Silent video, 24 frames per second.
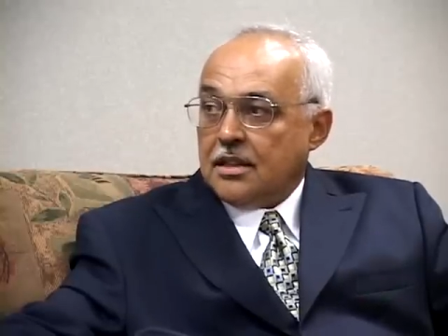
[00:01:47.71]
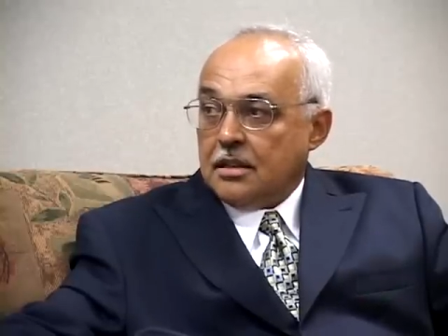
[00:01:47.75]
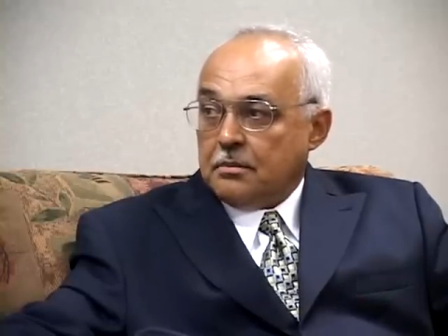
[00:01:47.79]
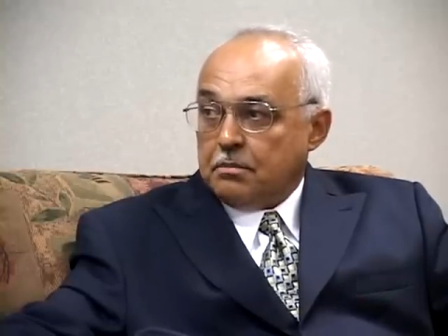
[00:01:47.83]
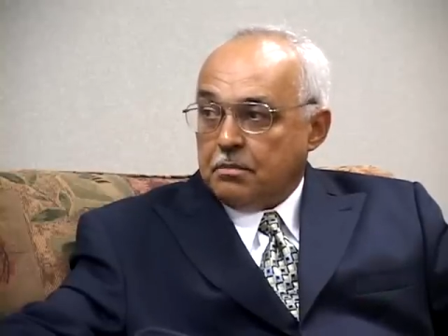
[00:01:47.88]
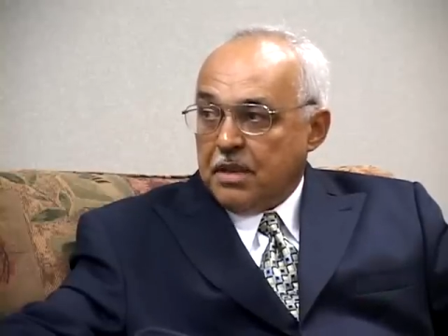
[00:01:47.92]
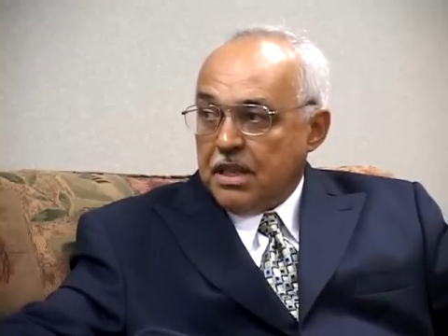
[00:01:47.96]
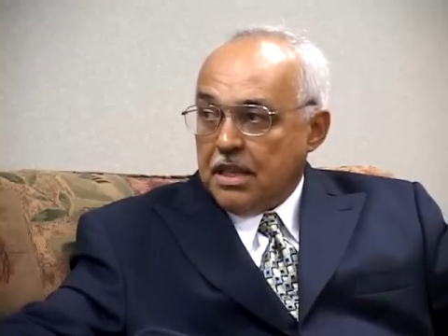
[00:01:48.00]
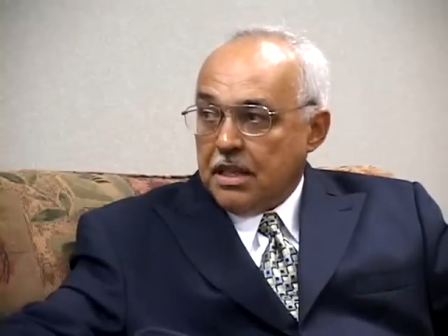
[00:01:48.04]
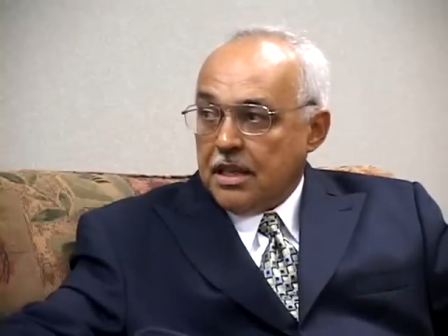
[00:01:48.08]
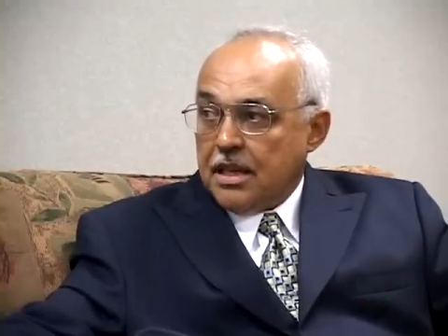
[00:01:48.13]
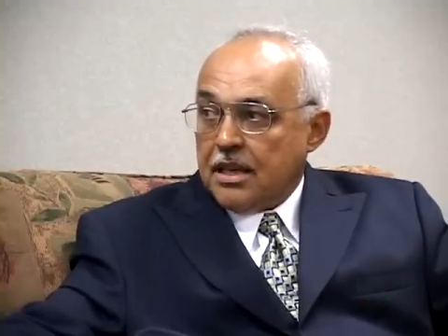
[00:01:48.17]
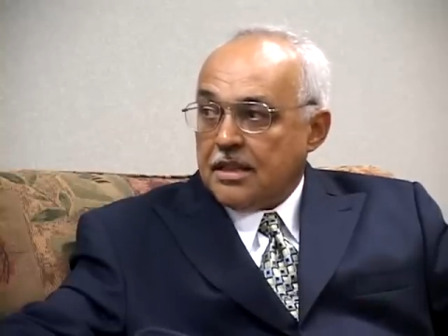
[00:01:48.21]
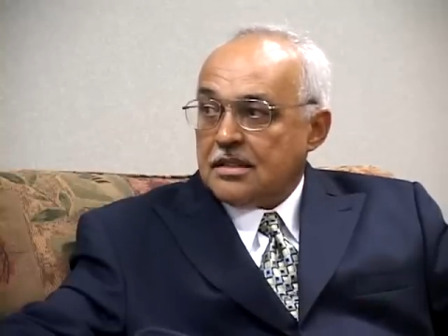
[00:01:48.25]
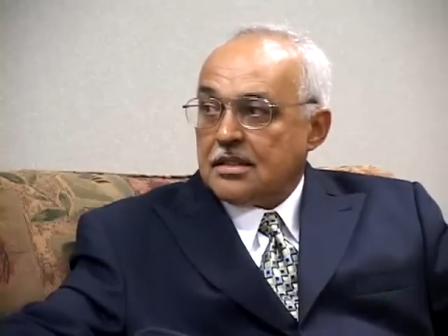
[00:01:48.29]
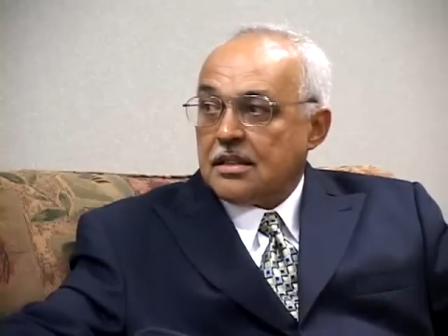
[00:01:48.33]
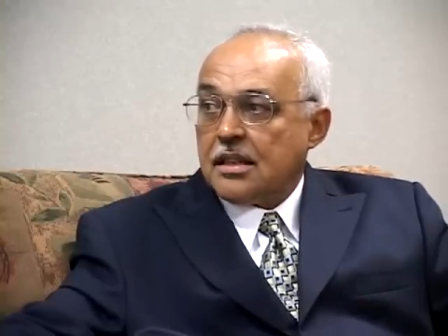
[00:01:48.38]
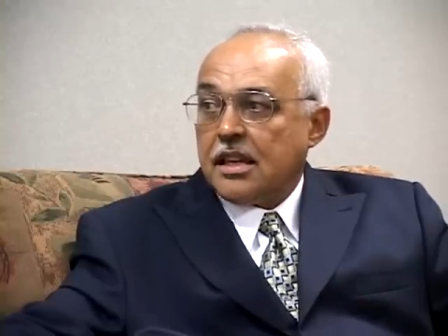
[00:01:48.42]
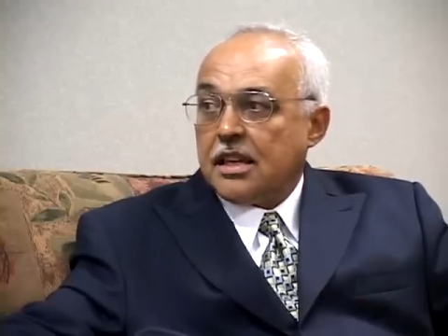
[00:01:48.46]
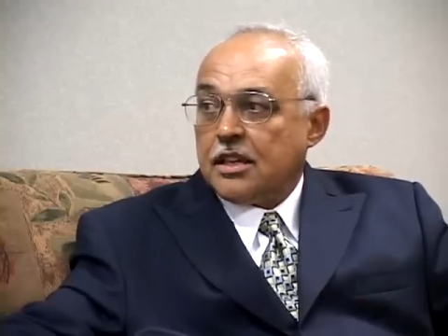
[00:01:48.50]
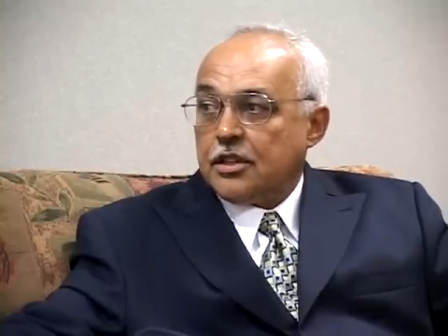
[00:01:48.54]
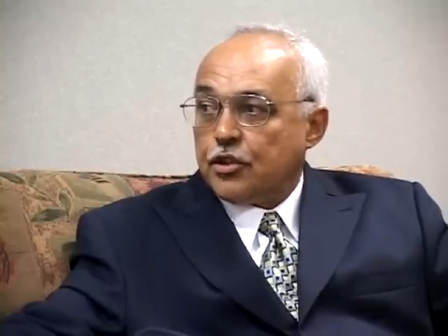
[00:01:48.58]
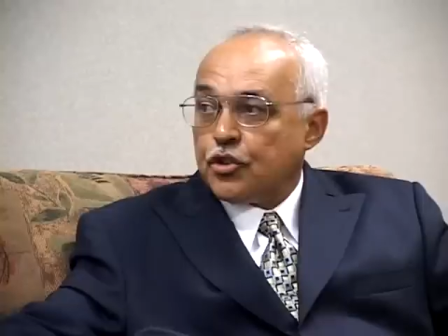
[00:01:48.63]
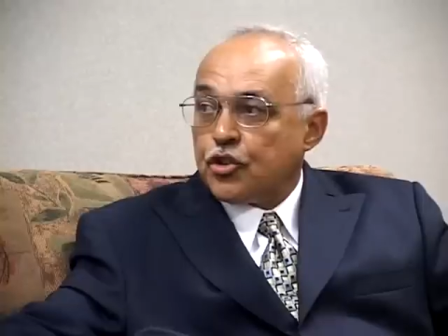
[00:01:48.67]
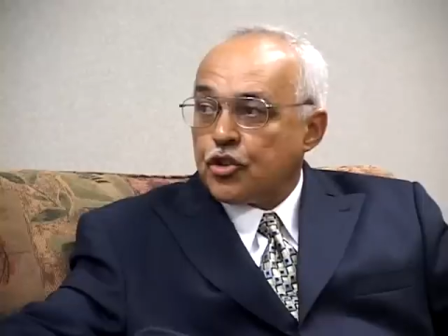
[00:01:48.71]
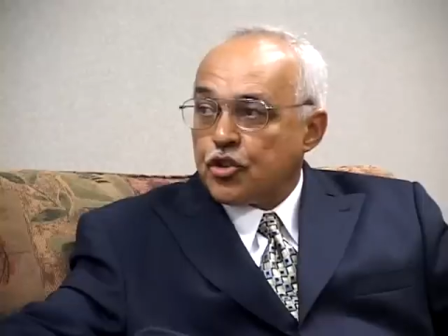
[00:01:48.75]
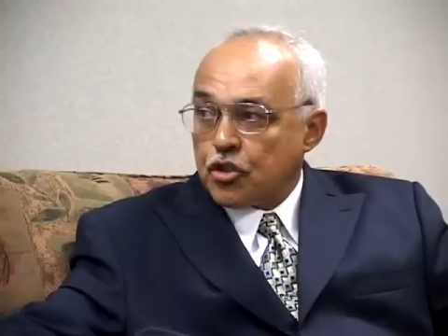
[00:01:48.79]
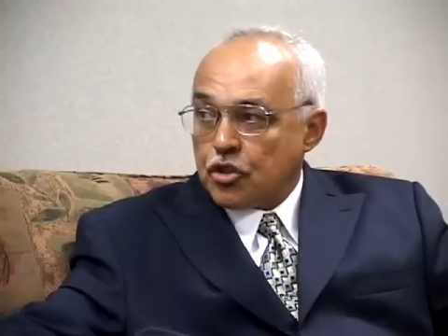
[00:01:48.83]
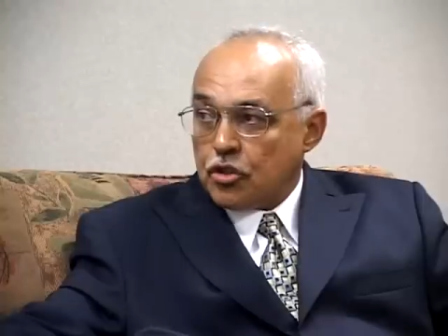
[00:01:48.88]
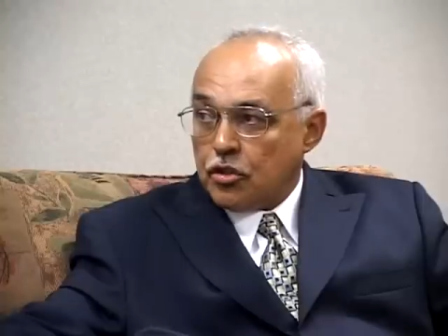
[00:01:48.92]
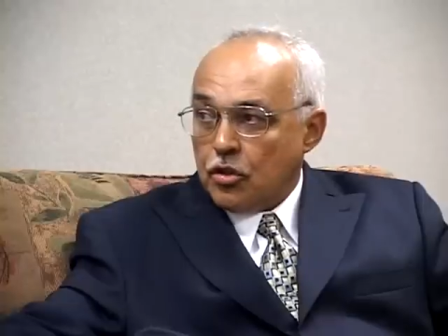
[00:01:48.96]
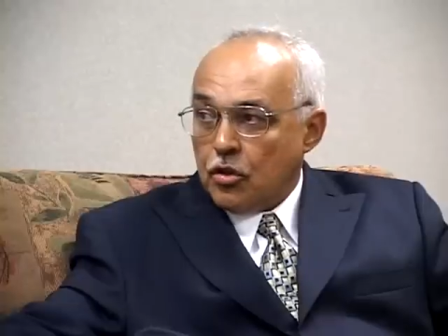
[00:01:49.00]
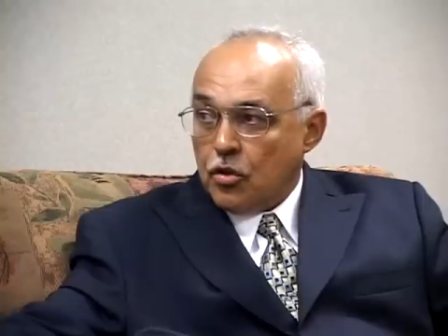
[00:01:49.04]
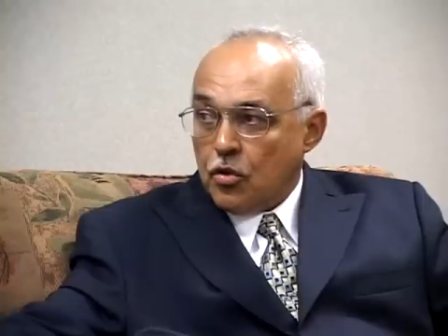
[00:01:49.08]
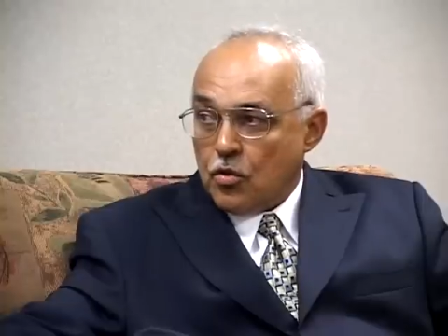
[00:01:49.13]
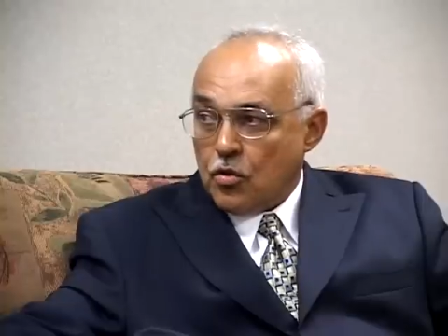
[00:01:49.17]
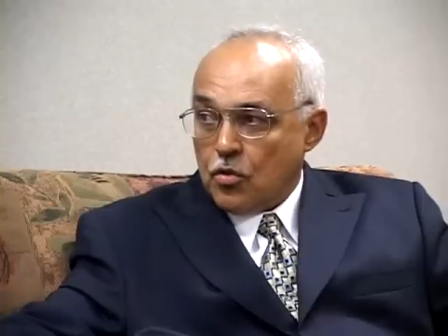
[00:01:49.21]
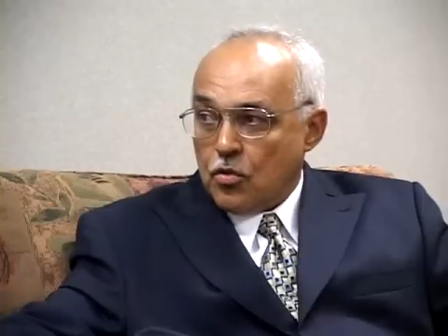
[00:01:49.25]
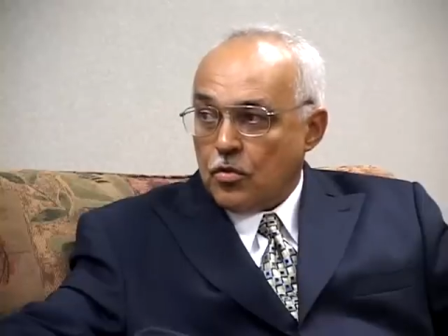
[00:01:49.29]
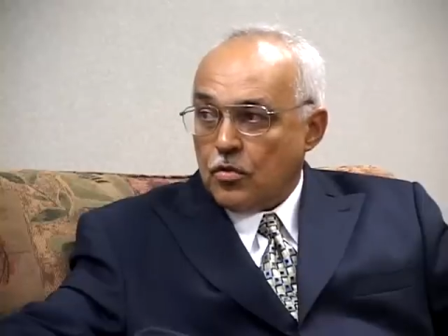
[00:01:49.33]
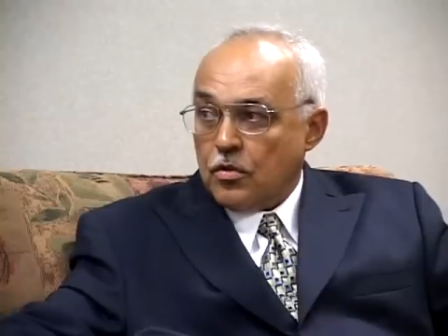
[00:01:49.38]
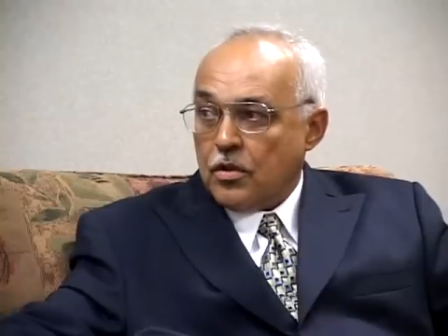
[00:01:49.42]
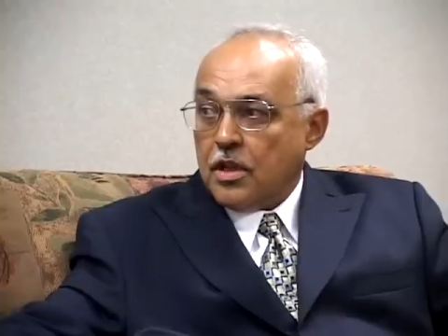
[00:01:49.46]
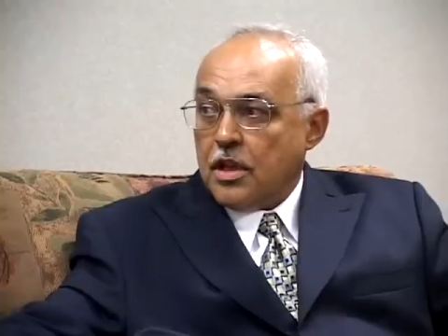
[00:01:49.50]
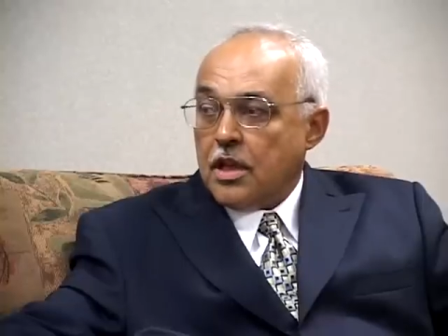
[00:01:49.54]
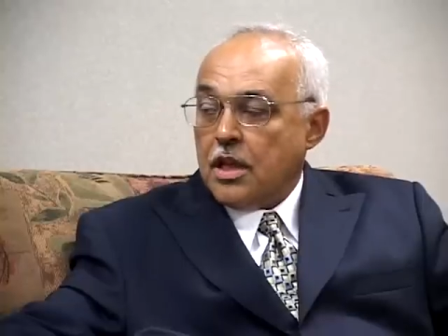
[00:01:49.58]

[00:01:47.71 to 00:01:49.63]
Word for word: that PS can slow